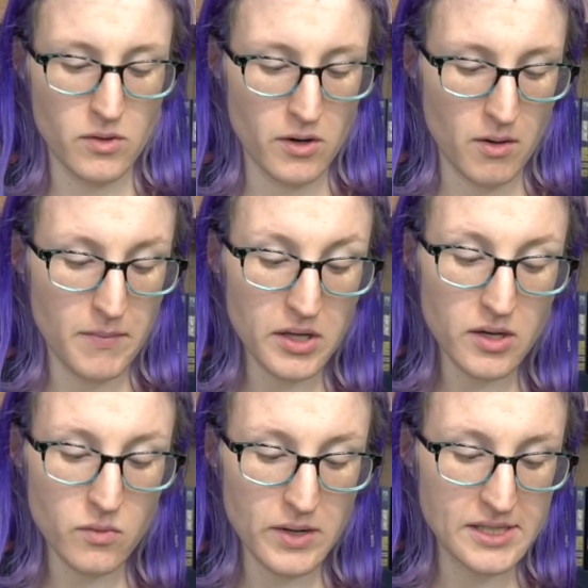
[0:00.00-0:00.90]
There are a
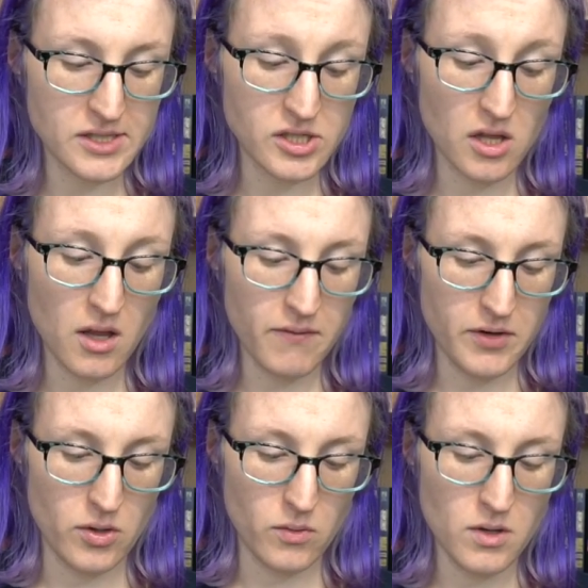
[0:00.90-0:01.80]
million reasons to love
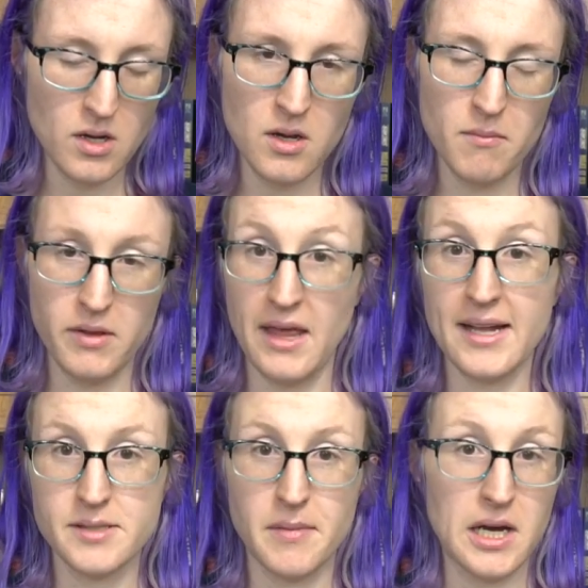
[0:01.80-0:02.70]
you, but
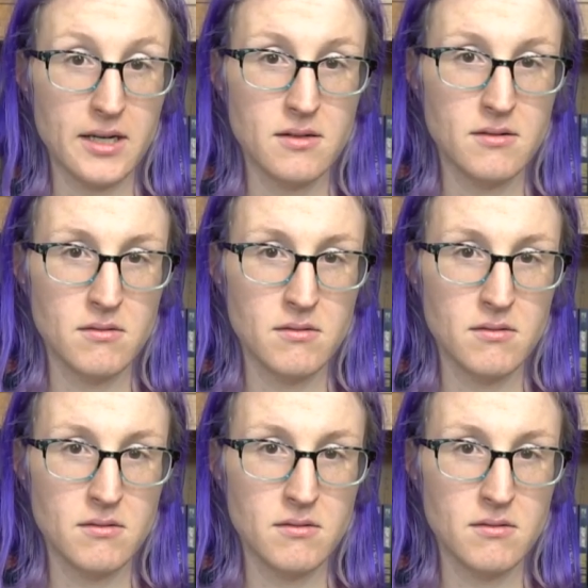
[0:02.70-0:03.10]
that's mine.